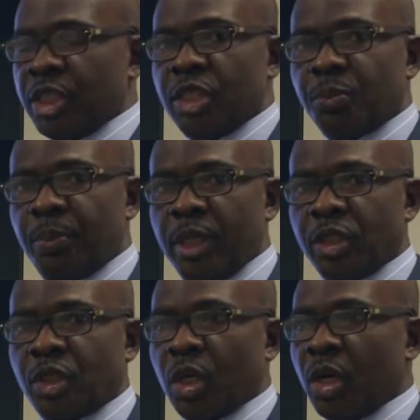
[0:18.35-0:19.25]
is
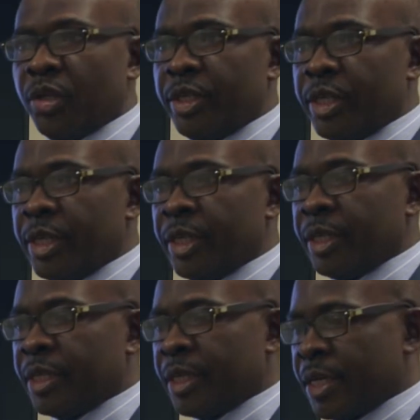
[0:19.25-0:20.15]
based on the
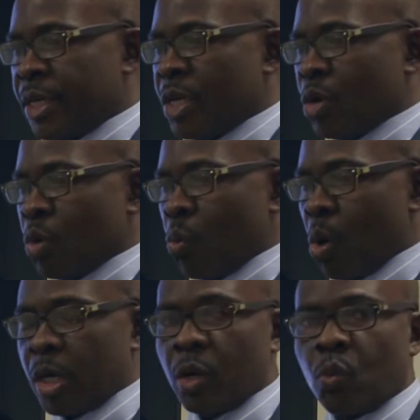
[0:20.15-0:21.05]

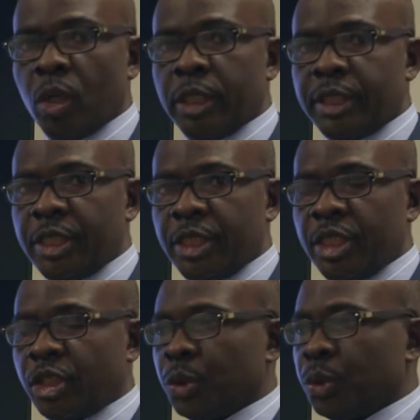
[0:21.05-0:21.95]
water quality
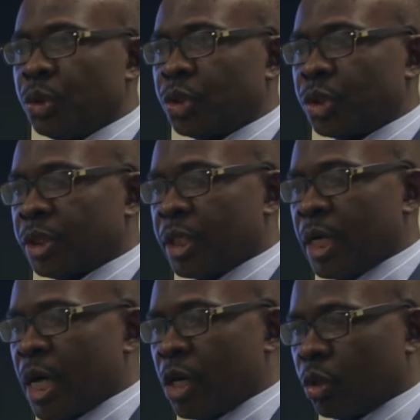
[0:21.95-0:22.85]
issues
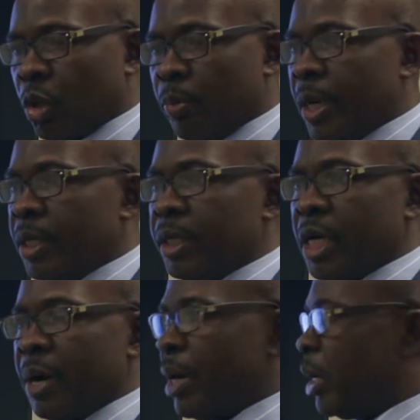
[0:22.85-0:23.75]
globally.
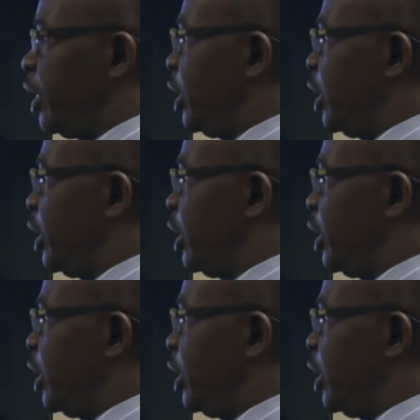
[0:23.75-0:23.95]
About